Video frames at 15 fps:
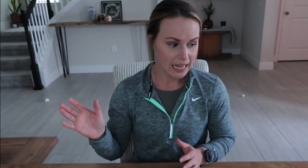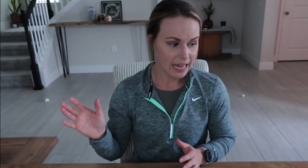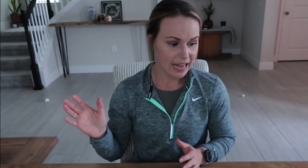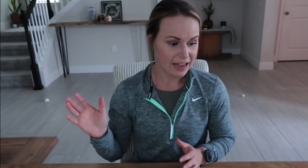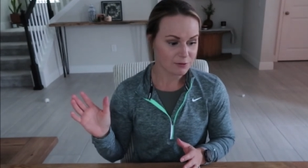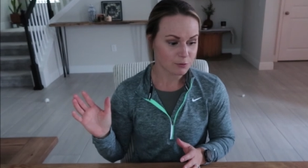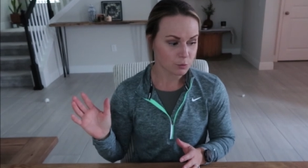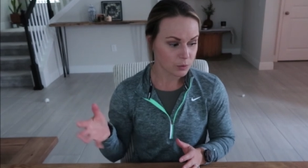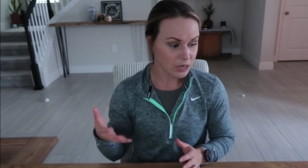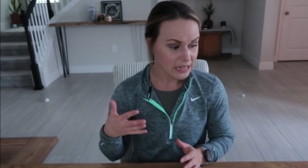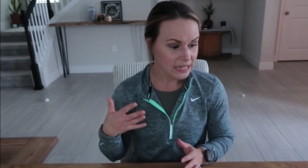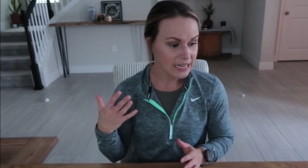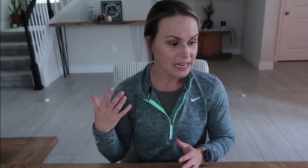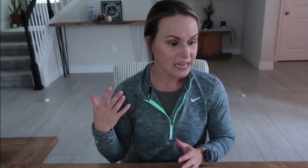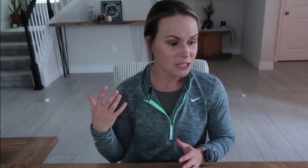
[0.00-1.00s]
have
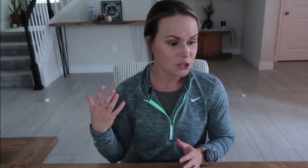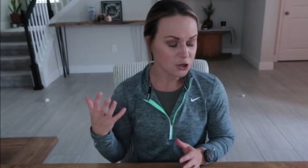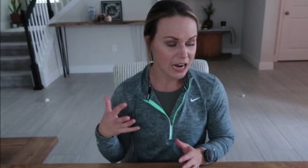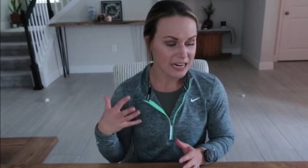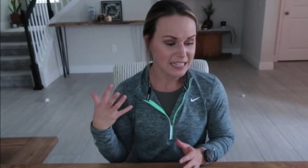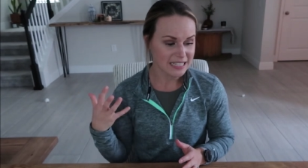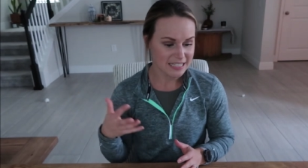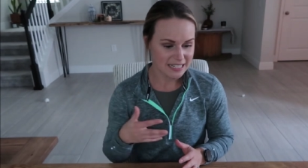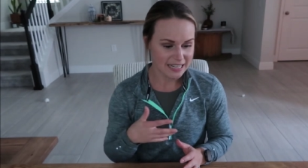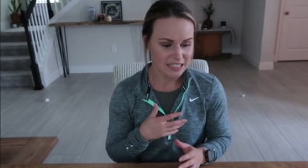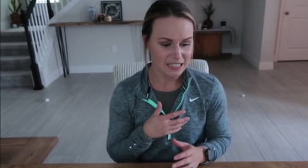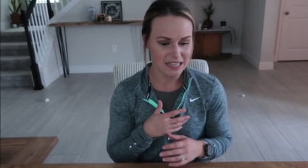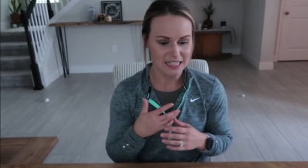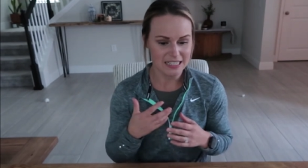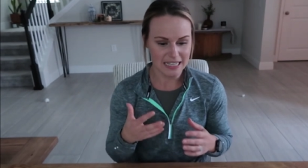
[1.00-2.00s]
really tried to
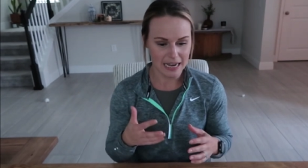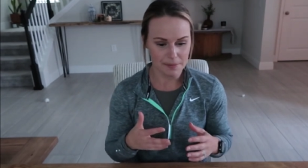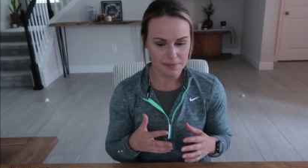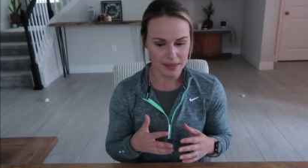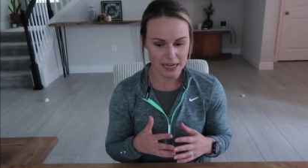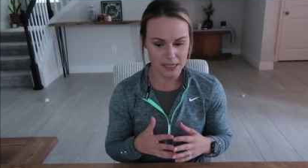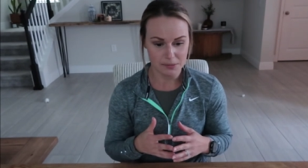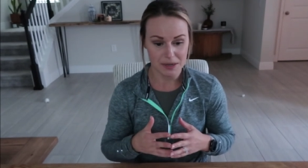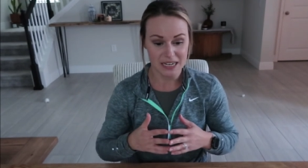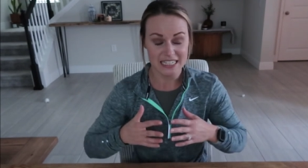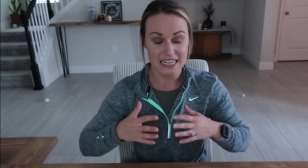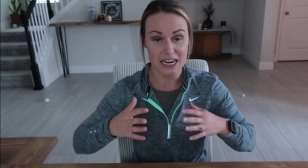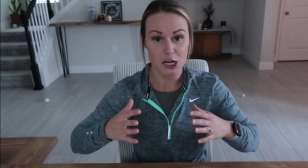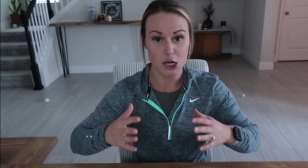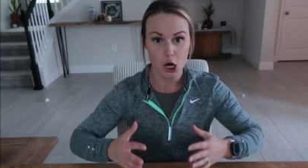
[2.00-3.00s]
stick to the same things because
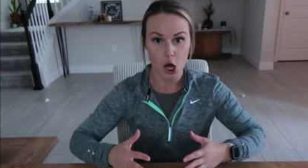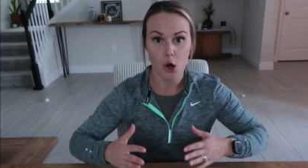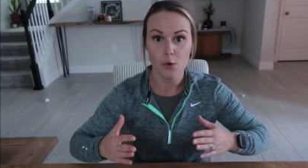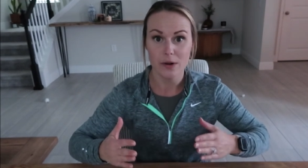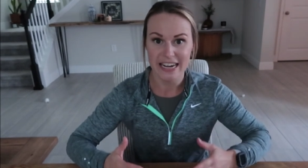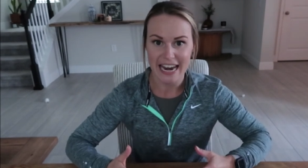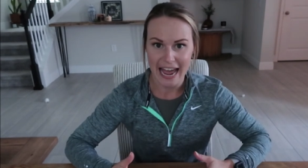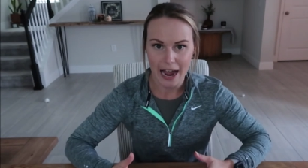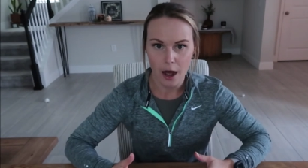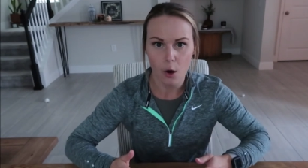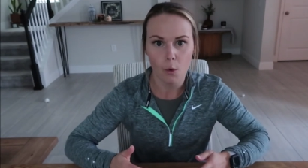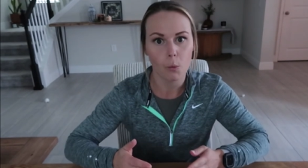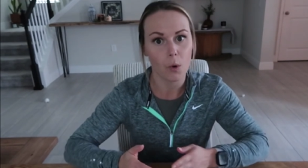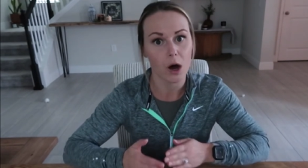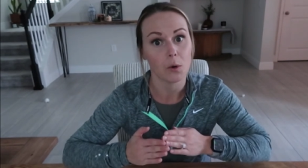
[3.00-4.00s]
I know
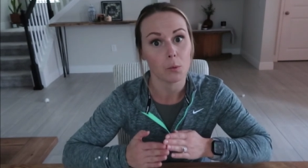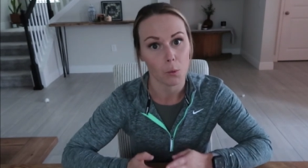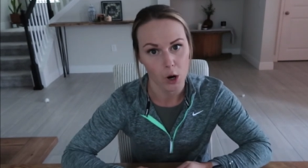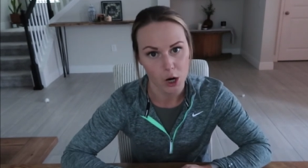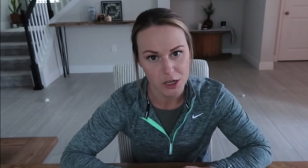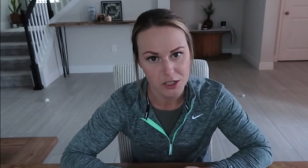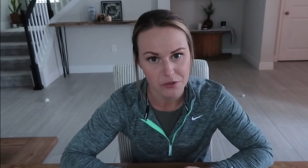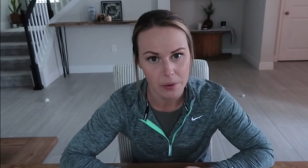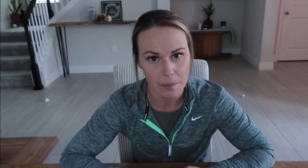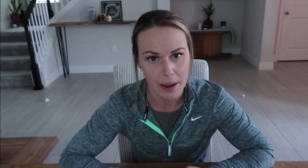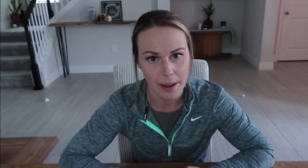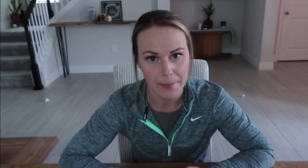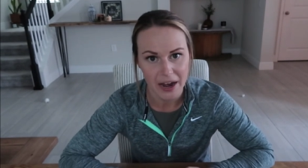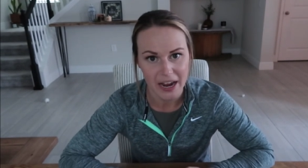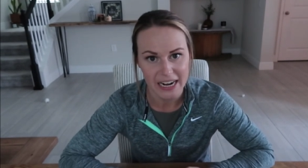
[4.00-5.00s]
now what works for
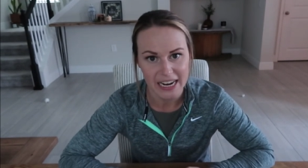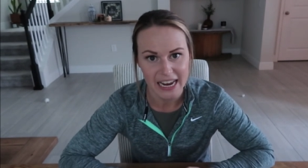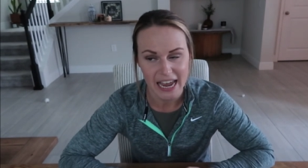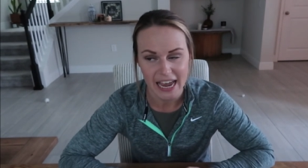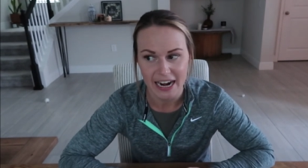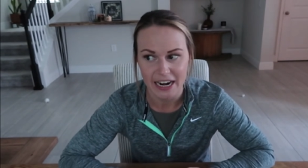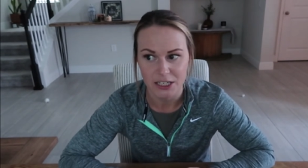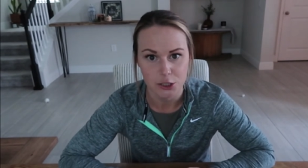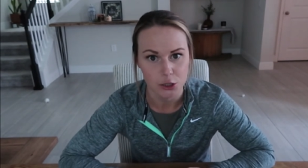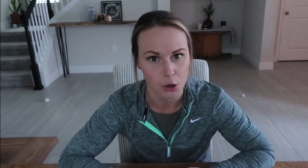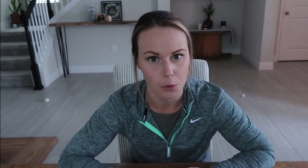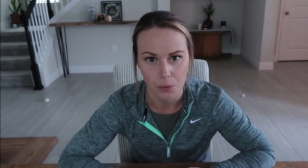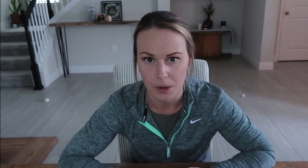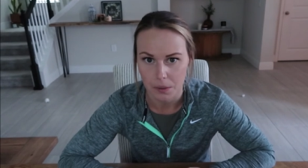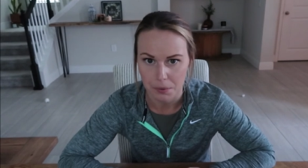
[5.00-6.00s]
my body and I
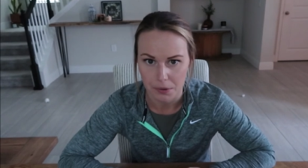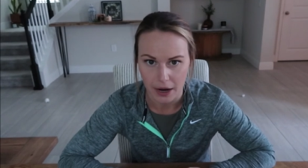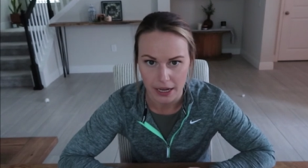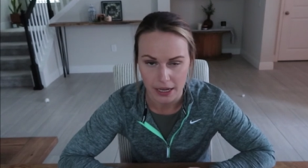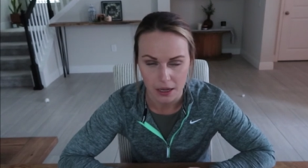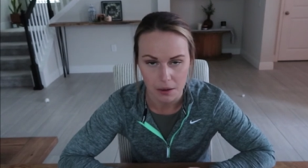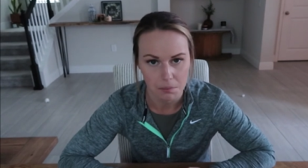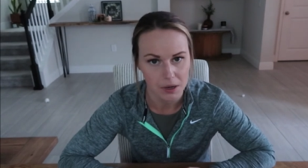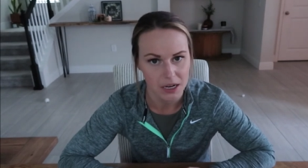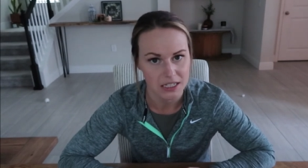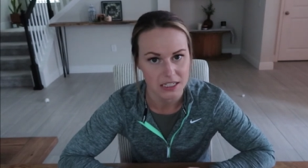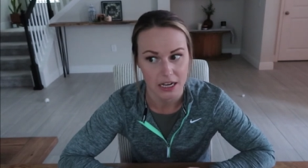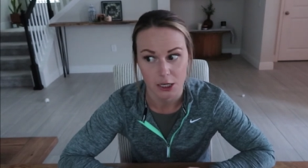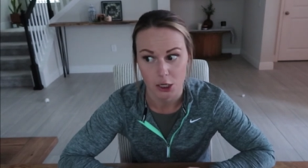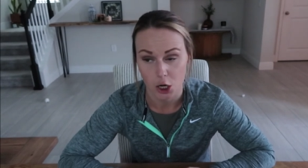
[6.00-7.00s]
don't want to break it
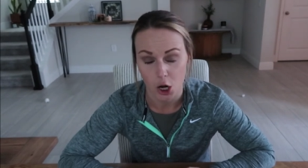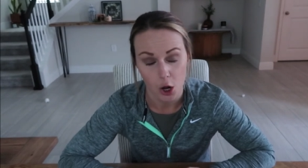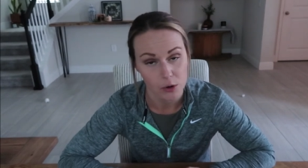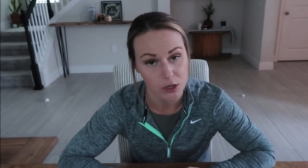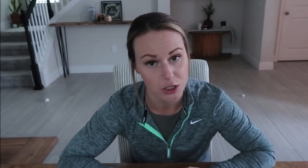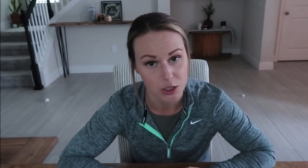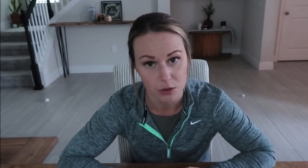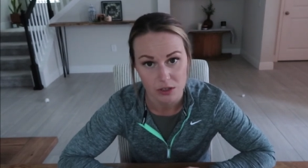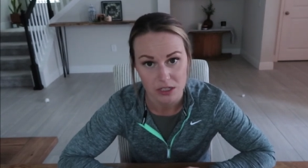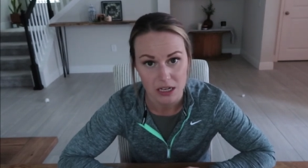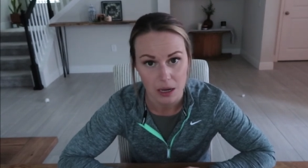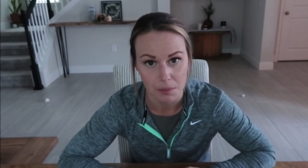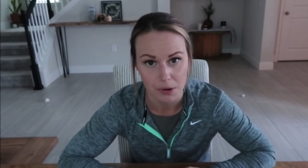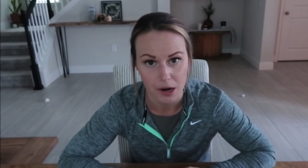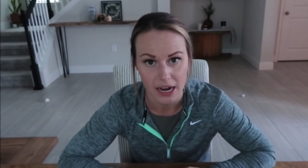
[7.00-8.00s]
because I know as soon as
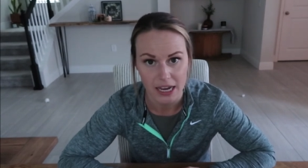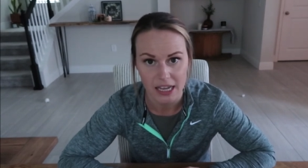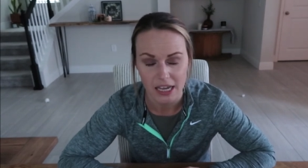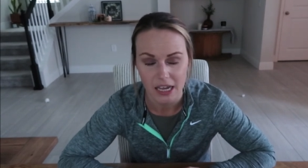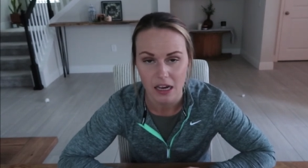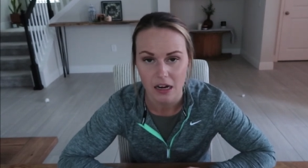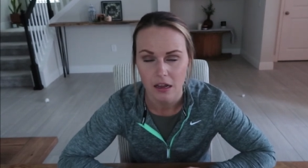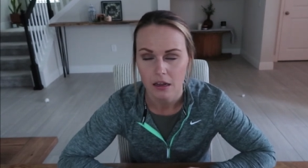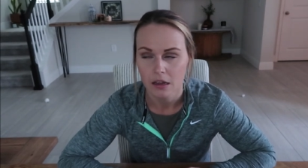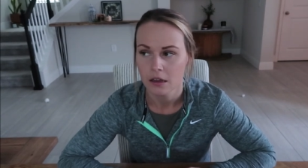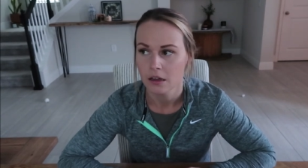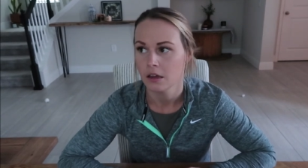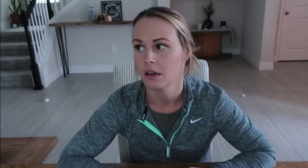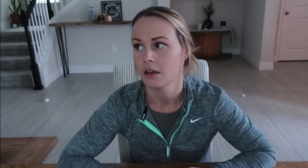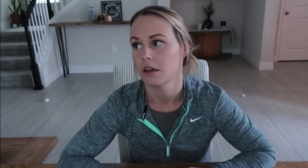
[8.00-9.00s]
I break it,
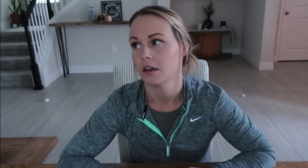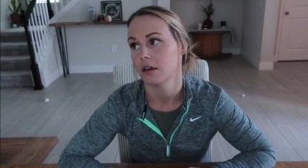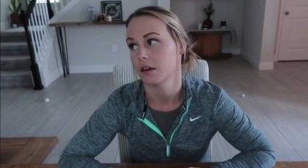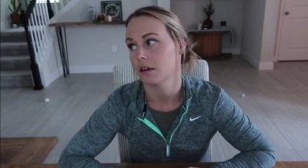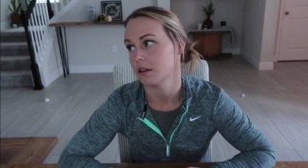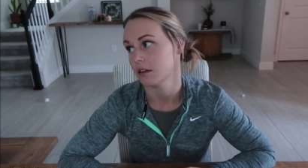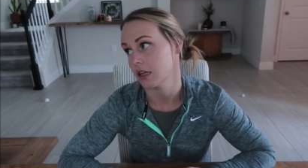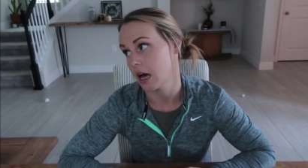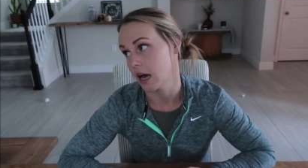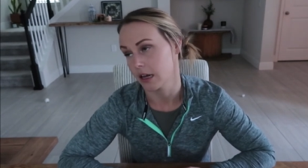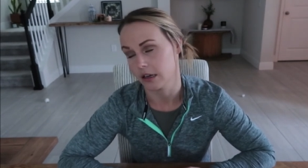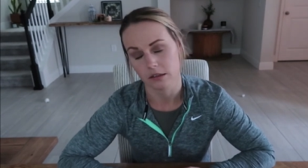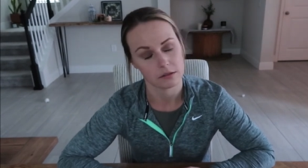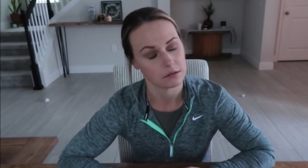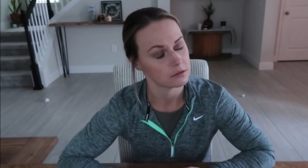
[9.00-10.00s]

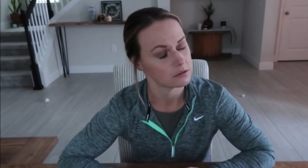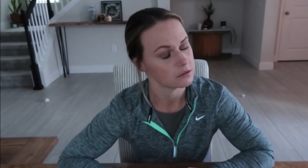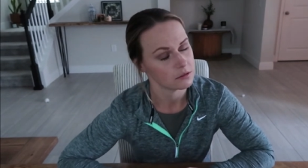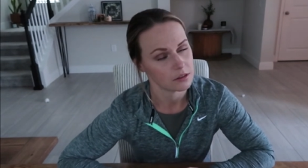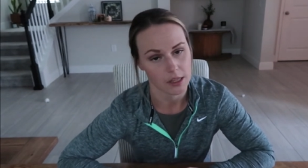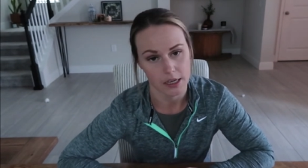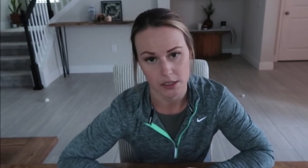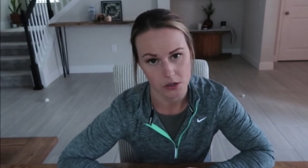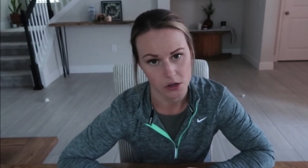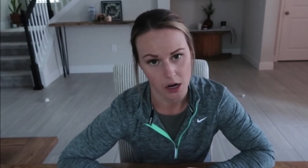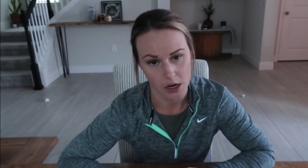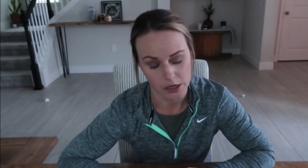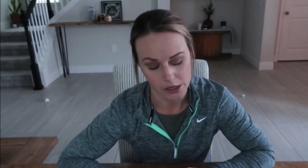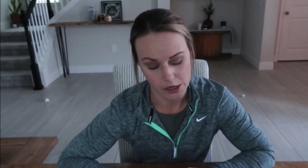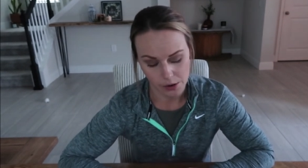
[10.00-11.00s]
like things are
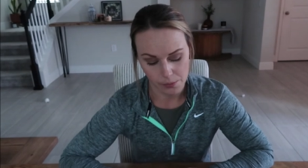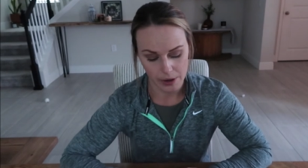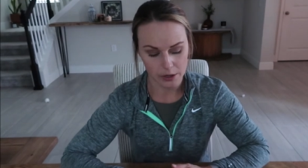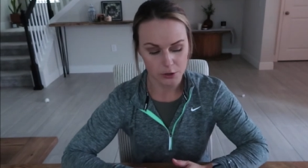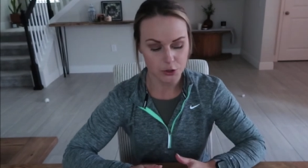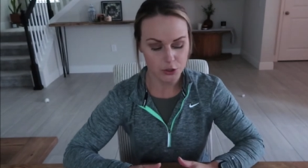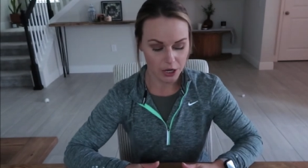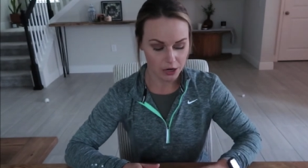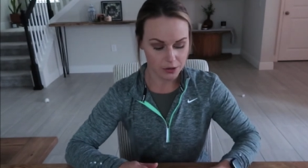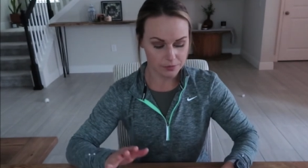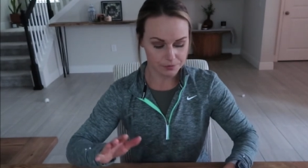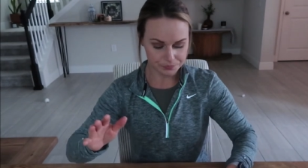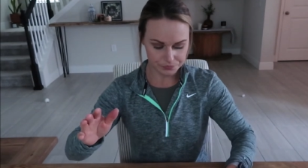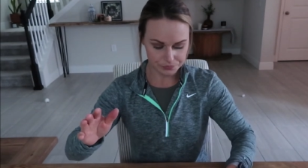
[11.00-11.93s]
not gonna go well. So